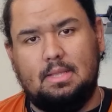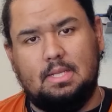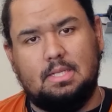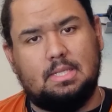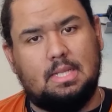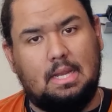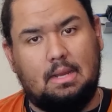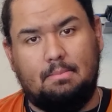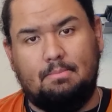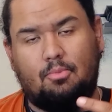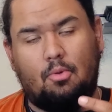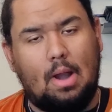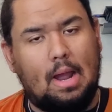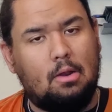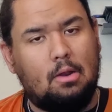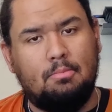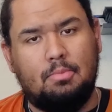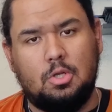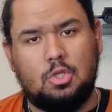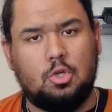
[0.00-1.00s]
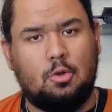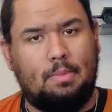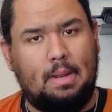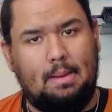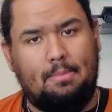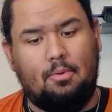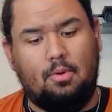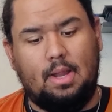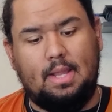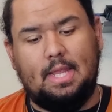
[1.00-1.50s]
in this like brown butcher
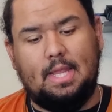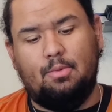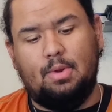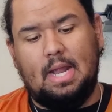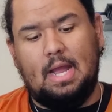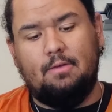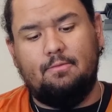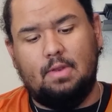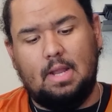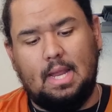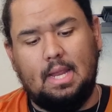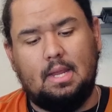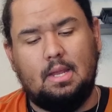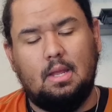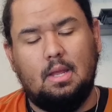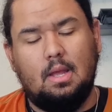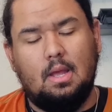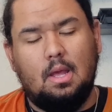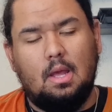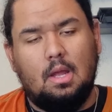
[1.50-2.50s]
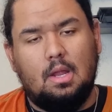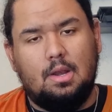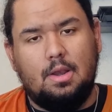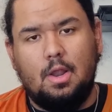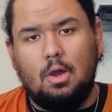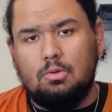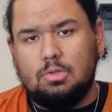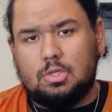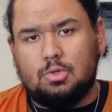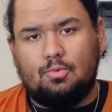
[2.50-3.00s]
paper, and they would have like
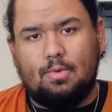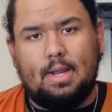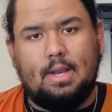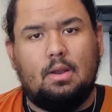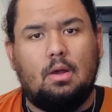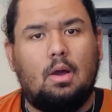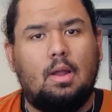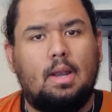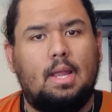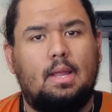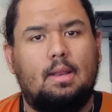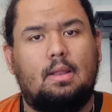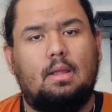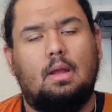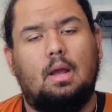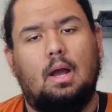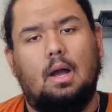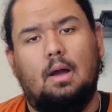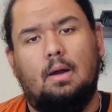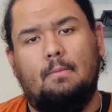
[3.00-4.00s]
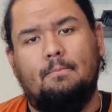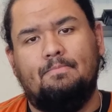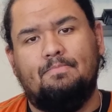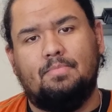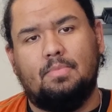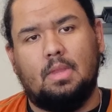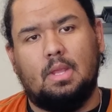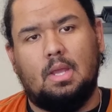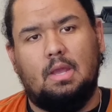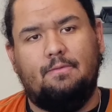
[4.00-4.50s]
notes written on it.
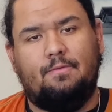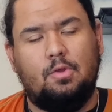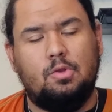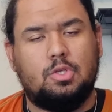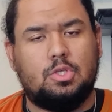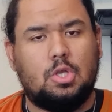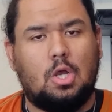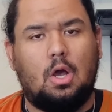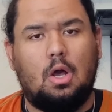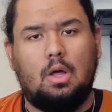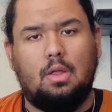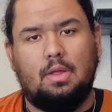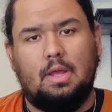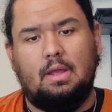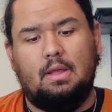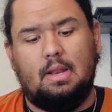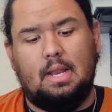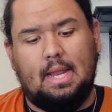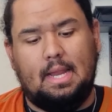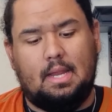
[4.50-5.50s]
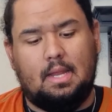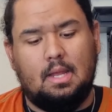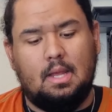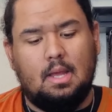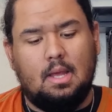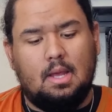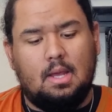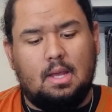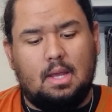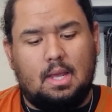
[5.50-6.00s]
If you saw, like,
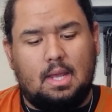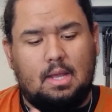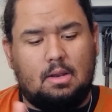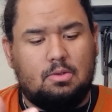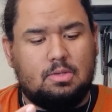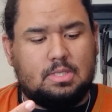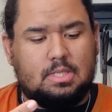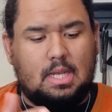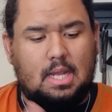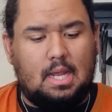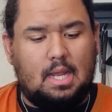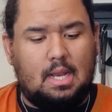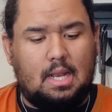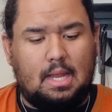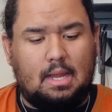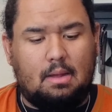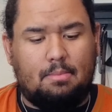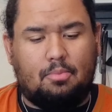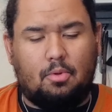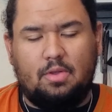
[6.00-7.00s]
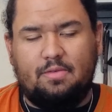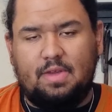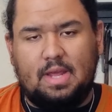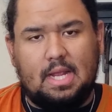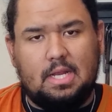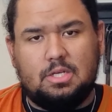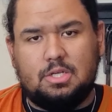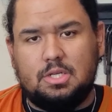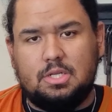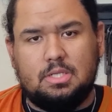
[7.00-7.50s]
it'll say like
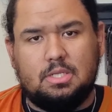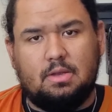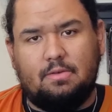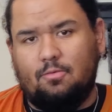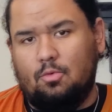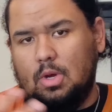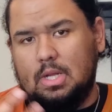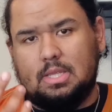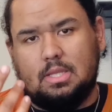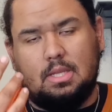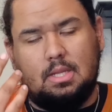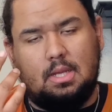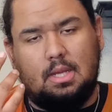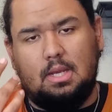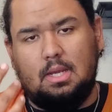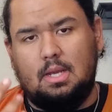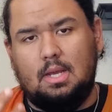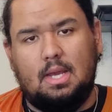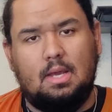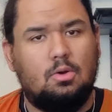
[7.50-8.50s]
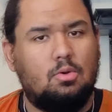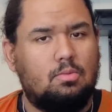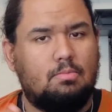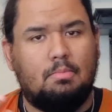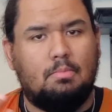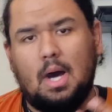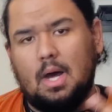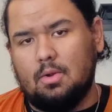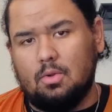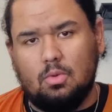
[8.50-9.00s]
abbreviations of what the hilt
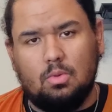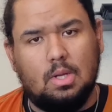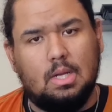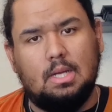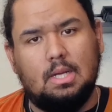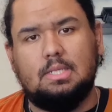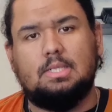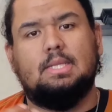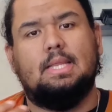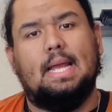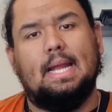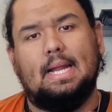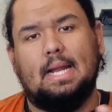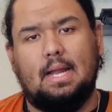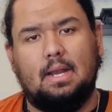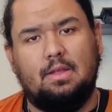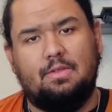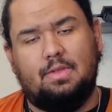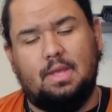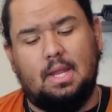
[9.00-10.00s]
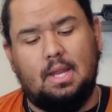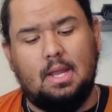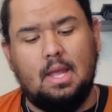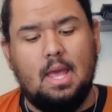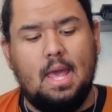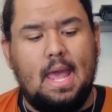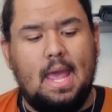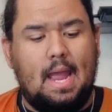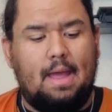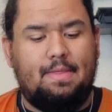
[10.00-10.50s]
model was and that kind of thing.
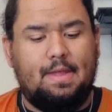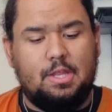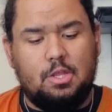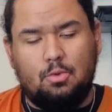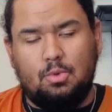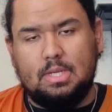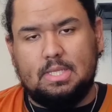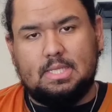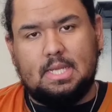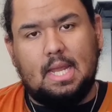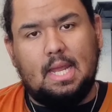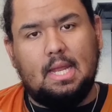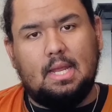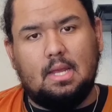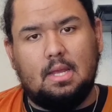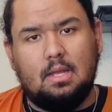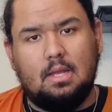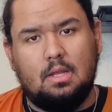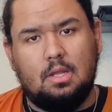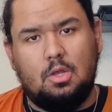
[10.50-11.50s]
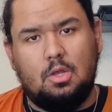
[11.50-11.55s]
And then you would take